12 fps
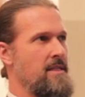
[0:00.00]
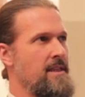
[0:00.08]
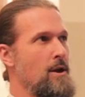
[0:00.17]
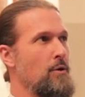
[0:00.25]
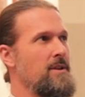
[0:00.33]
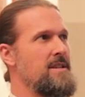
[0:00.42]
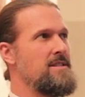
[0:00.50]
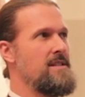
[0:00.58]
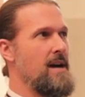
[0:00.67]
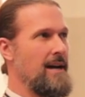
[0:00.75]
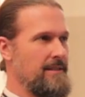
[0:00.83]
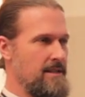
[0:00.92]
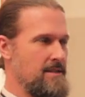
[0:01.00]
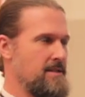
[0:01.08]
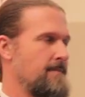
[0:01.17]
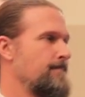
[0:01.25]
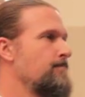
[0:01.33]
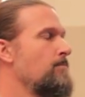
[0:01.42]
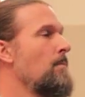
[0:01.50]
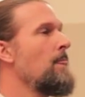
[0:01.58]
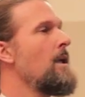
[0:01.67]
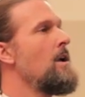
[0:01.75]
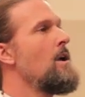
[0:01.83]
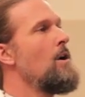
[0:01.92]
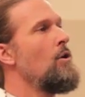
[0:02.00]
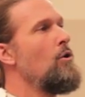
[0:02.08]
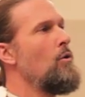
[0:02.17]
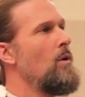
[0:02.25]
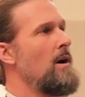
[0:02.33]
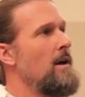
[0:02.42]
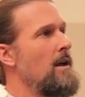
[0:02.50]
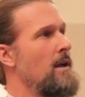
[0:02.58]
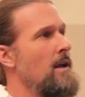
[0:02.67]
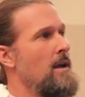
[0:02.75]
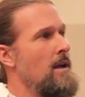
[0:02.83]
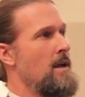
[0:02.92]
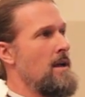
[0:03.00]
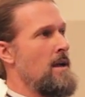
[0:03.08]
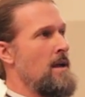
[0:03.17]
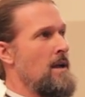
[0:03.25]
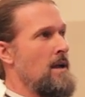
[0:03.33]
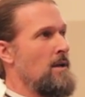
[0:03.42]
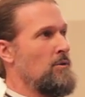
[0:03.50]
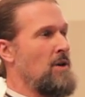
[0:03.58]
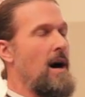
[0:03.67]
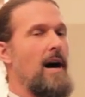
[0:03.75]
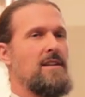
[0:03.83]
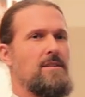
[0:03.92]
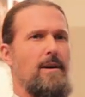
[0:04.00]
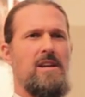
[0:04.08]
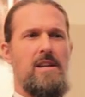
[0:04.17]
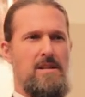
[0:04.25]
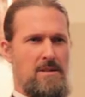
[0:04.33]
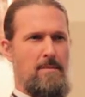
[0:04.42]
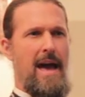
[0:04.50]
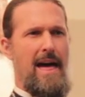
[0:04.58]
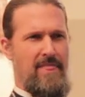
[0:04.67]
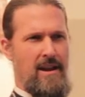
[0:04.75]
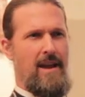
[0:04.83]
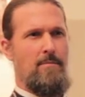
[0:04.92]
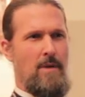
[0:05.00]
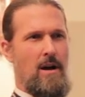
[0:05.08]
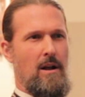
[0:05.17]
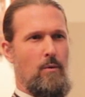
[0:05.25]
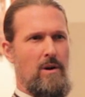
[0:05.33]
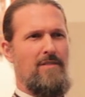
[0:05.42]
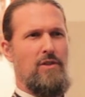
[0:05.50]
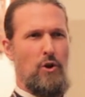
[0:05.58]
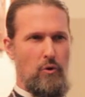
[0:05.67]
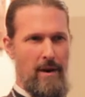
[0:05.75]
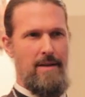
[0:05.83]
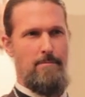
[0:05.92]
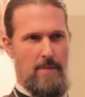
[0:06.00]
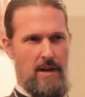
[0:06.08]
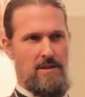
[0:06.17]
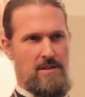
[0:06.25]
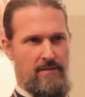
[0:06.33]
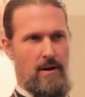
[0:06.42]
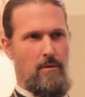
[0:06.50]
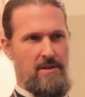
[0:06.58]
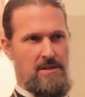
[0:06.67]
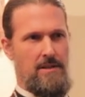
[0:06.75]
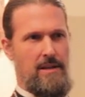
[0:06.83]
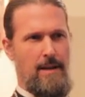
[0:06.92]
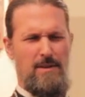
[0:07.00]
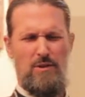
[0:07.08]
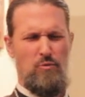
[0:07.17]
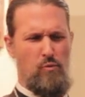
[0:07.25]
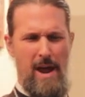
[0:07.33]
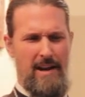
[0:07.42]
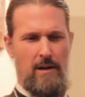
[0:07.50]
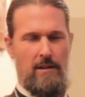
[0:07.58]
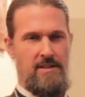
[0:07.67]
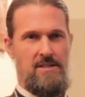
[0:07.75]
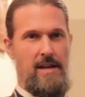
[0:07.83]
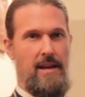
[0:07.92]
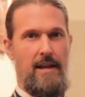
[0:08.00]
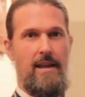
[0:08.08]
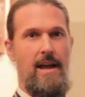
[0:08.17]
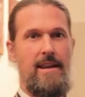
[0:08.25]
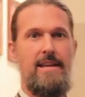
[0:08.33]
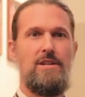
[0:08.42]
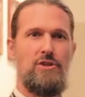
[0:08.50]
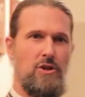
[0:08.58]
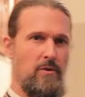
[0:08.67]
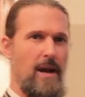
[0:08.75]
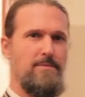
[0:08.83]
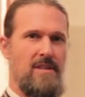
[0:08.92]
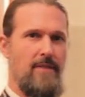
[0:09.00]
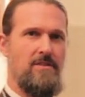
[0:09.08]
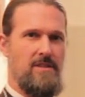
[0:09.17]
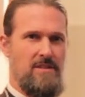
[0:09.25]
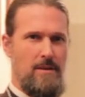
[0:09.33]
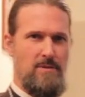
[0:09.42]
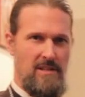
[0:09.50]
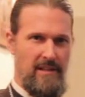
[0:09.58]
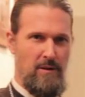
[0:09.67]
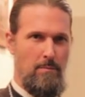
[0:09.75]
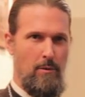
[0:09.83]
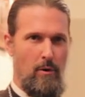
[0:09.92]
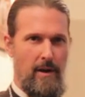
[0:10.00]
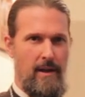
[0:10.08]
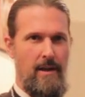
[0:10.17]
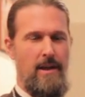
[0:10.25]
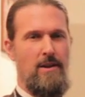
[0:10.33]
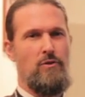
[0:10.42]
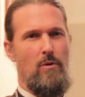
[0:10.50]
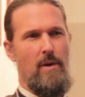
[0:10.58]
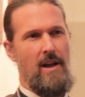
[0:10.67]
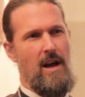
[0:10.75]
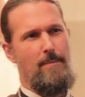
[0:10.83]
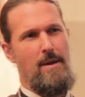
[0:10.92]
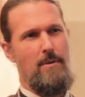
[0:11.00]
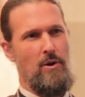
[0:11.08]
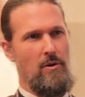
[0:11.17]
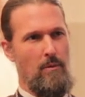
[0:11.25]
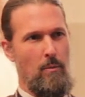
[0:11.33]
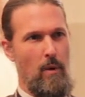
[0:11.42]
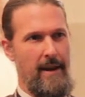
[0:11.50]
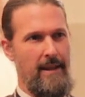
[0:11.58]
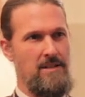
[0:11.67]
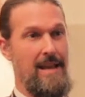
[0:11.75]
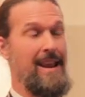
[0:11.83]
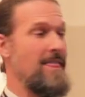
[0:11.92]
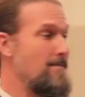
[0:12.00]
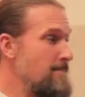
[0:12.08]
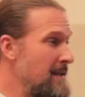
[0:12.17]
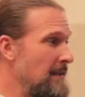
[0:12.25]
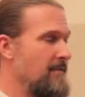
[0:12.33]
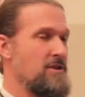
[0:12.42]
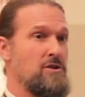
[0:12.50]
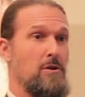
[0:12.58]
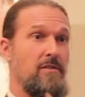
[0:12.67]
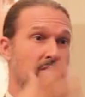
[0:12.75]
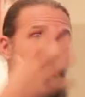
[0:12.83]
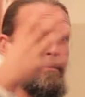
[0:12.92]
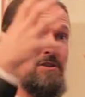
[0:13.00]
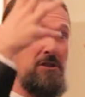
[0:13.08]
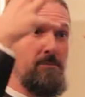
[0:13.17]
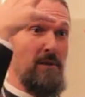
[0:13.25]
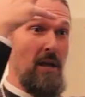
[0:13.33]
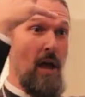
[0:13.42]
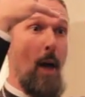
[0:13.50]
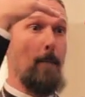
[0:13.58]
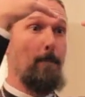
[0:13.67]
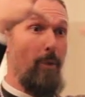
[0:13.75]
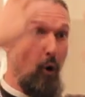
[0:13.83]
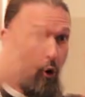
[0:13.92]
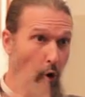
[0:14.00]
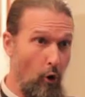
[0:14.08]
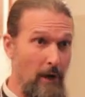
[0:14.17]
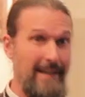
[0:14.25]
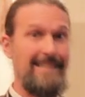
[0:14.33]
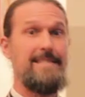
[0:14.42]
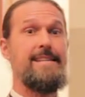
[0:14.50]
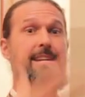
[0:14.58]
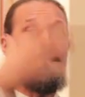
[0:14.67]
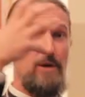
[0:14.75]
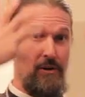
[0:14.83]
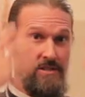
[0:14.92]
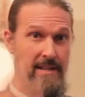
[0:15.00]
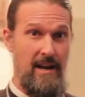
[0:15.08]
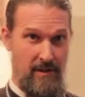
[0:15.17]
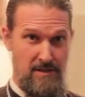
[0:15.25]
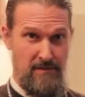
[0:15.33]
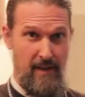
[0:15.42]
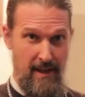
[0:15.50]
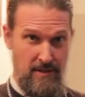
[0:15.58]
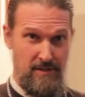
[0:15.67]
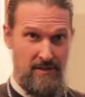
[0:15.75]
Dionysiatis, who talks about, he's an Athenite monk, one of the great monks of our recent time, a radical ascetic. And he describes that ever since he was a little boy, growing up, he would go to weddings, and in the middle of the service, he would just be pouring tears down his face